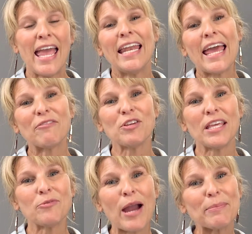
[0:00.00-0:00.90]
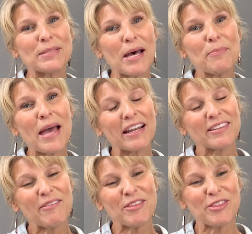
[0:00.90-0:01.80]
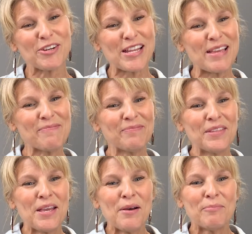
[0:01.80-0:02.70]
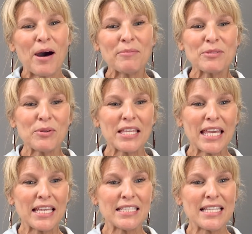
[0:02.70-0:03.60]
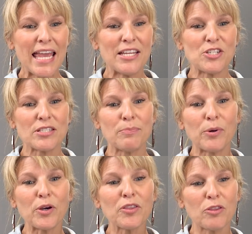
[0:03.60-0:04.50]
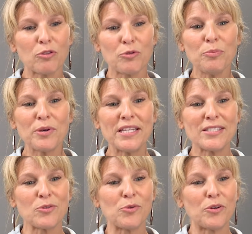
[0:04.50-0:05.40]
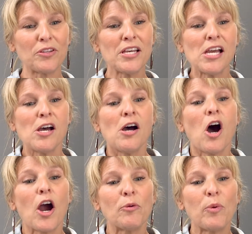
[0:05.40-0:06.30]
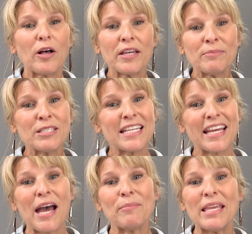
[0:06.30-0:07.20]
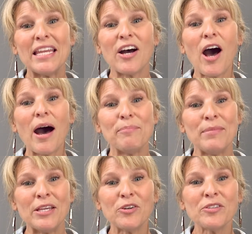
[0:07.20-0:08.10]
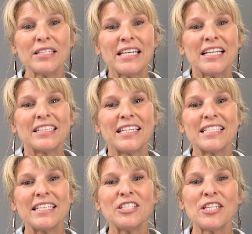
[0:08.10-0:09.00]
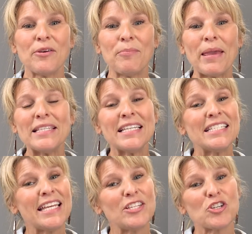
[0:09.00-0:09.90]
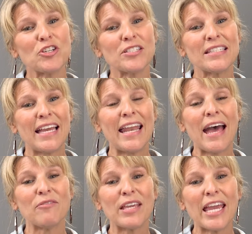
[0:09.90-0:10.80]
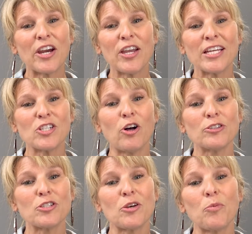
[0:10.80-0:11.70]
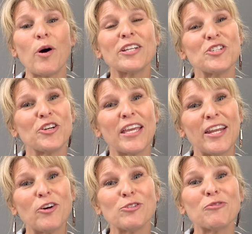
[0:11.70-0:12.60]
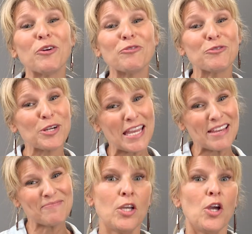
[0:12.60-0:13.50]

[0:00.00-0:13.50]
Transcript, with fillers: and everything wraps up at 11:30. Moms with kids ages birth through preschool are welcomed to come eat a hot meal, listen to amazing teachers, and have caring adults watch your kiddos for free.